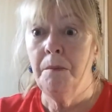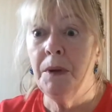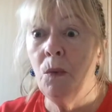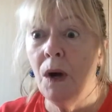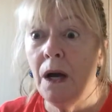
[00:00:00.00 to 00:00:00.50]

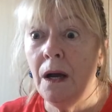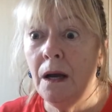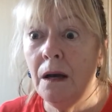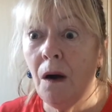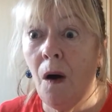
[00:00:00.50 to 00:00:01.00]

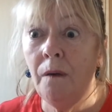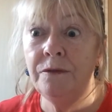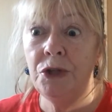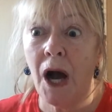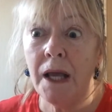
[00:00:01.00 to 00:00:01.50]
Beware of
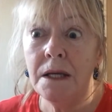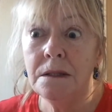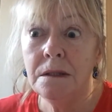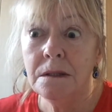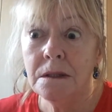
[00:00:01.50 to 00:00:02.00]

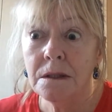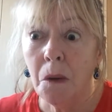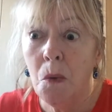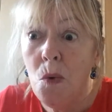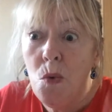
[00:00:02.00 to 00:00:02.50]
giants.
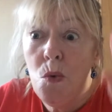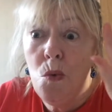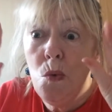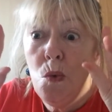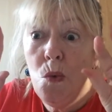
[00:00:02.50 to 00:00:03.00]

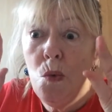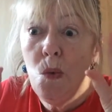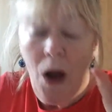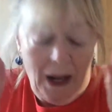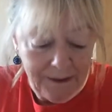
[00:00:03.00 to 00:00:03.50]

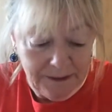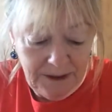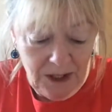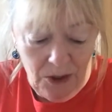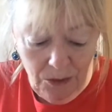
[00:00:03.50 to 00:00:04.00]
Woo!
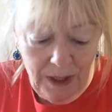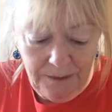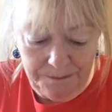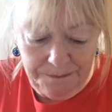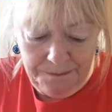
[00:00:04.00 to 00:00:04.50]

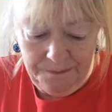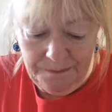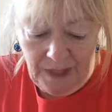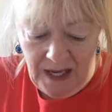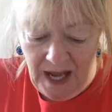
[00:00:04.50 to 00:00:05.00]
Well,
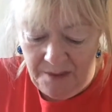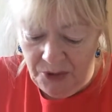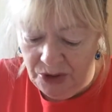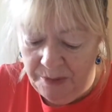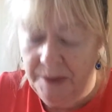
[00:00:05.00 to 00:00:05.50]
I'm
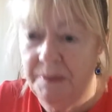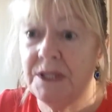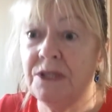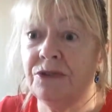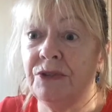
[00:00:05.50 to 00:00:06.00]
going to be
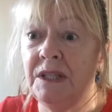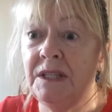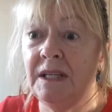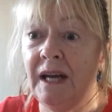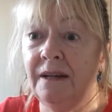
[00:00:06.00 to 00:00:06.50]
Mrs.
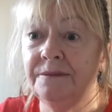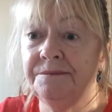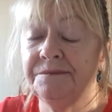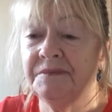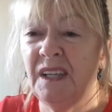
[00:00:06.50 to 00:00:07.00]
Greedy now.
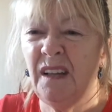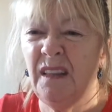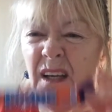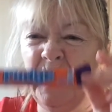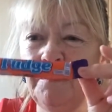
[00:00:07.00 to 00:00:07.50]
And I
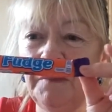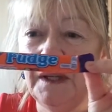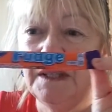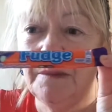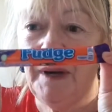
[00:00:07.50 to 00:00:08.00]
think
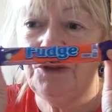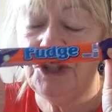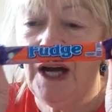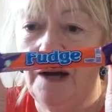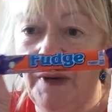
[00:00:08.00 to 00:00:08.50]
it's about
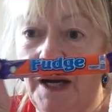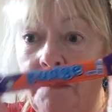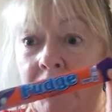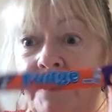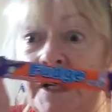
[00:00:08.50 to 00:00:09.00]
time I had
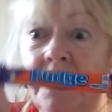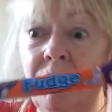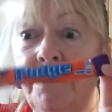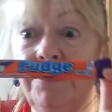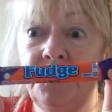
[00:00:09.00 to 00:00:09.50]
my finger
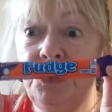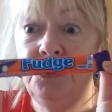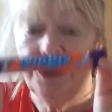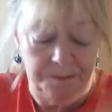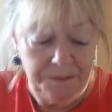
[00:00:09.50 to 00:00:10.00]
a
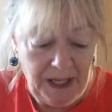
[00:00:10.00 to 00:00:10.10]
fudge.